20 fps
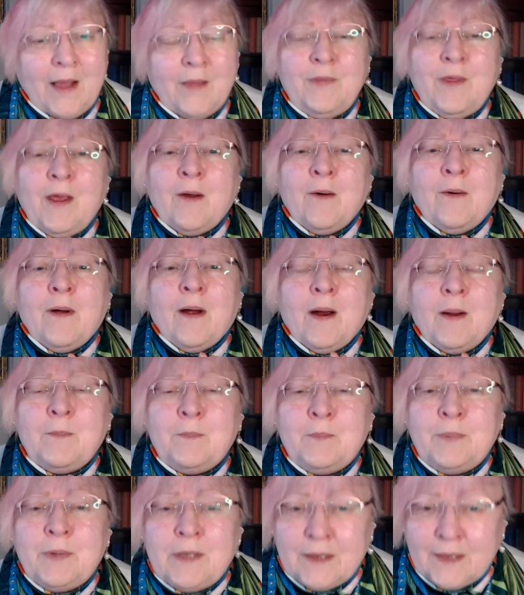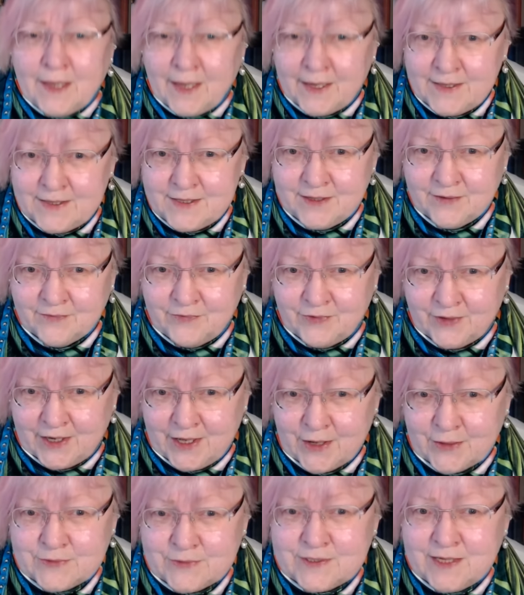there are plenty of
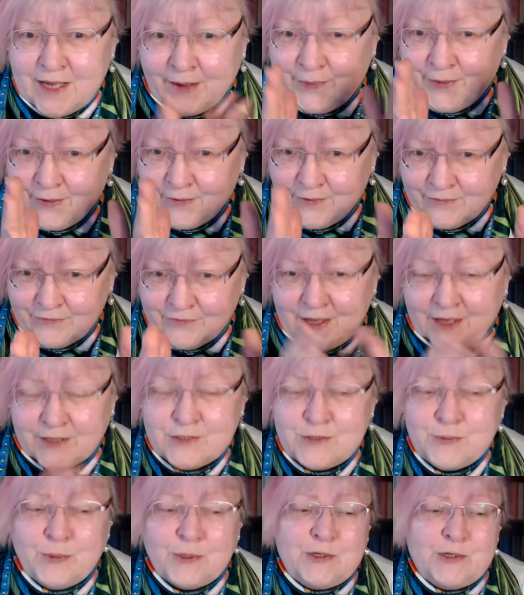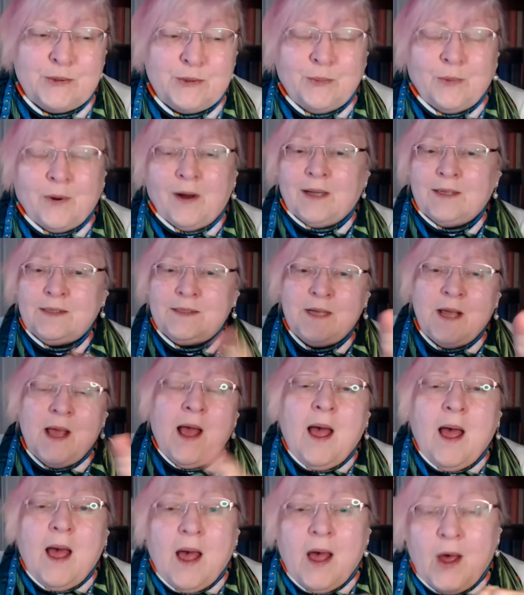videos out there if that's what you want.
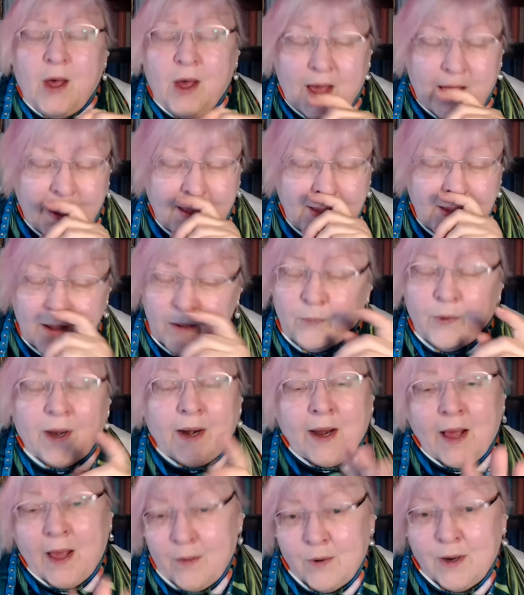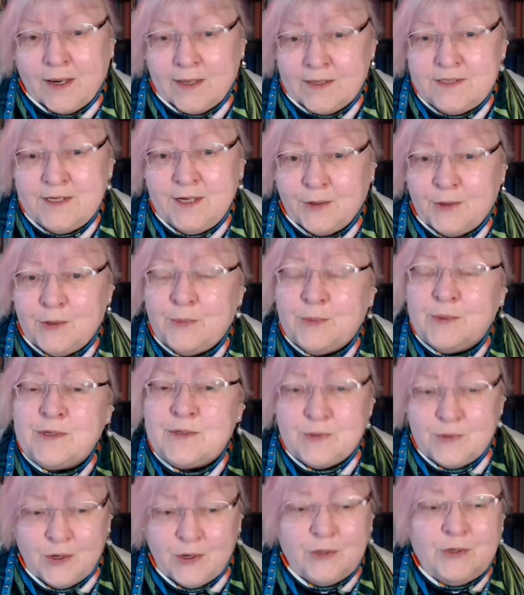What I want to tell you
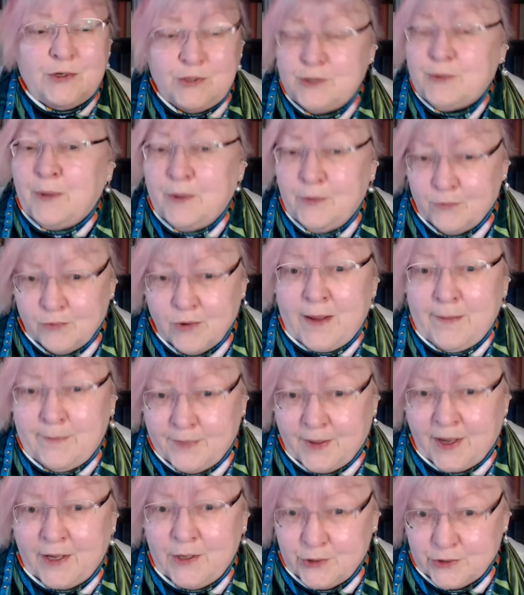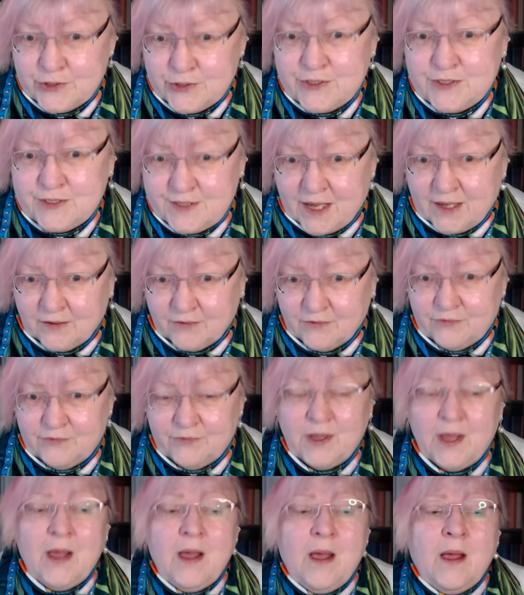is doing right by
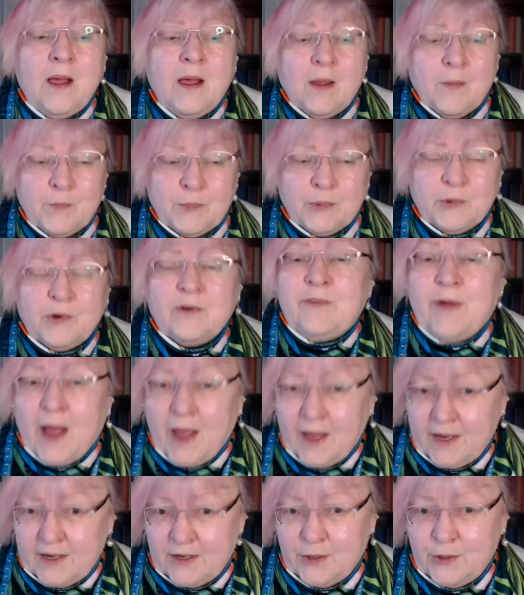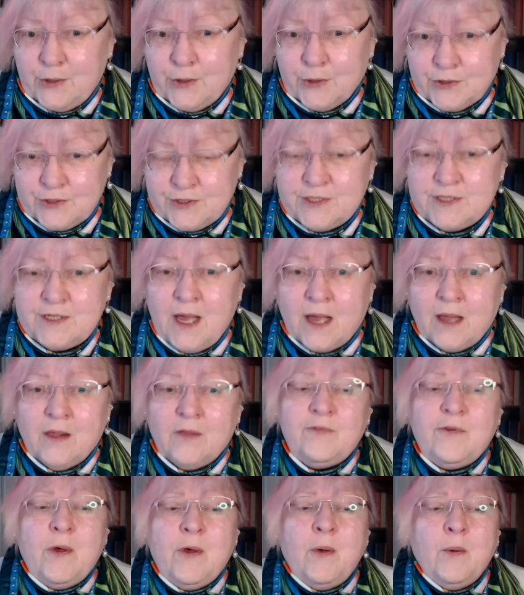yourself, providing
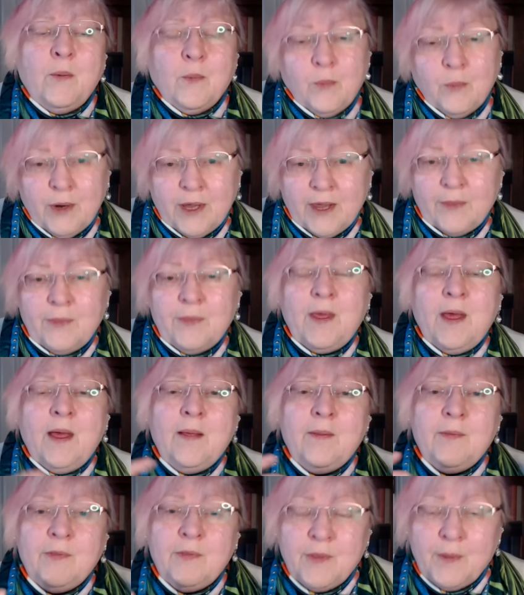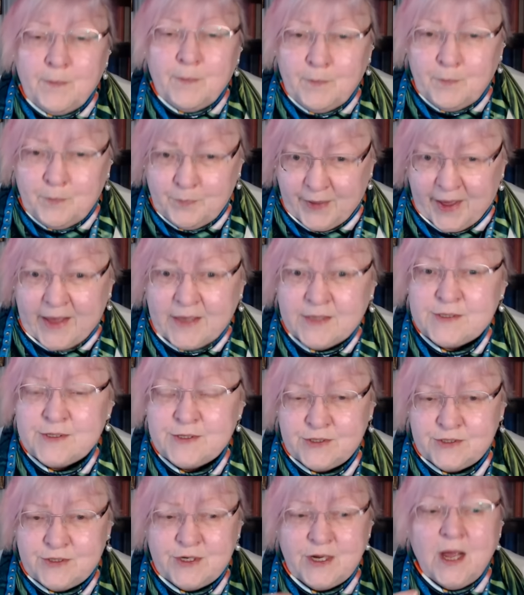yourself with the
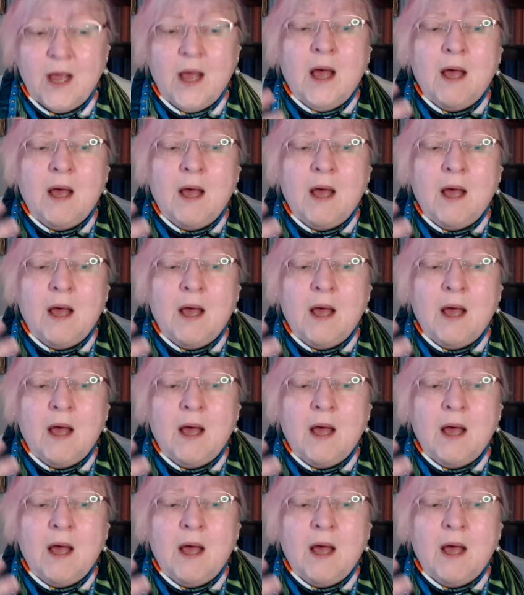best